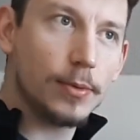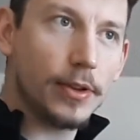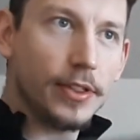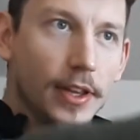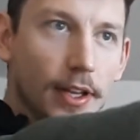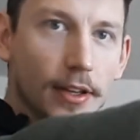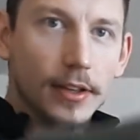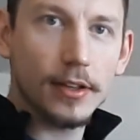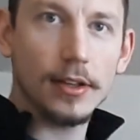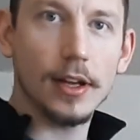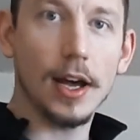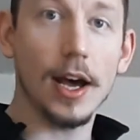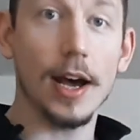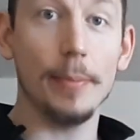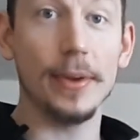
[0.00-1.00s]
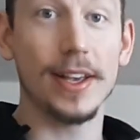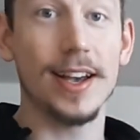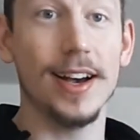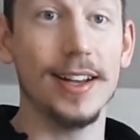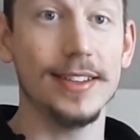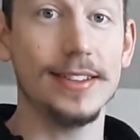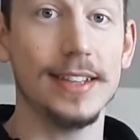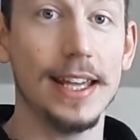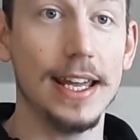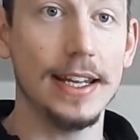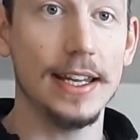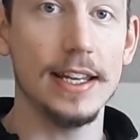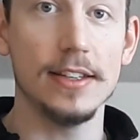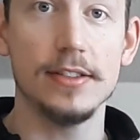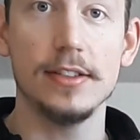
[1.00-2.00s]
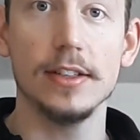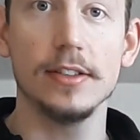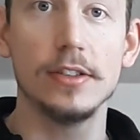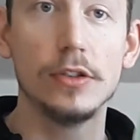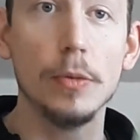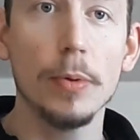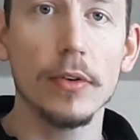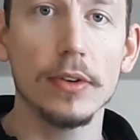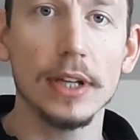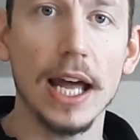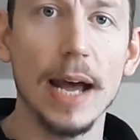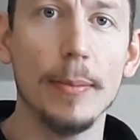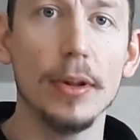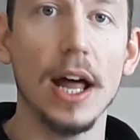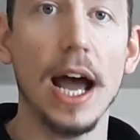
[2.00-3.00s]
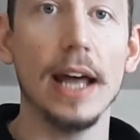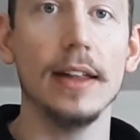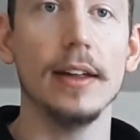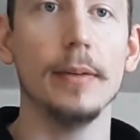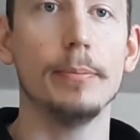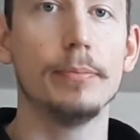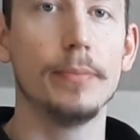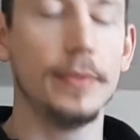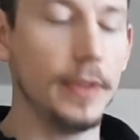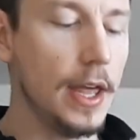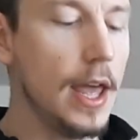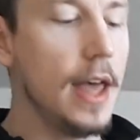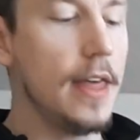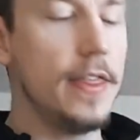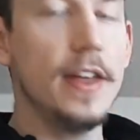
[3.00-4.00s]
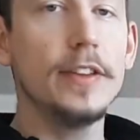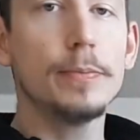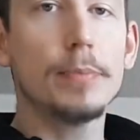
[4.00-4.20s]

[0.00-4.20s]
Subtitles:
with it because it is just super reliable. This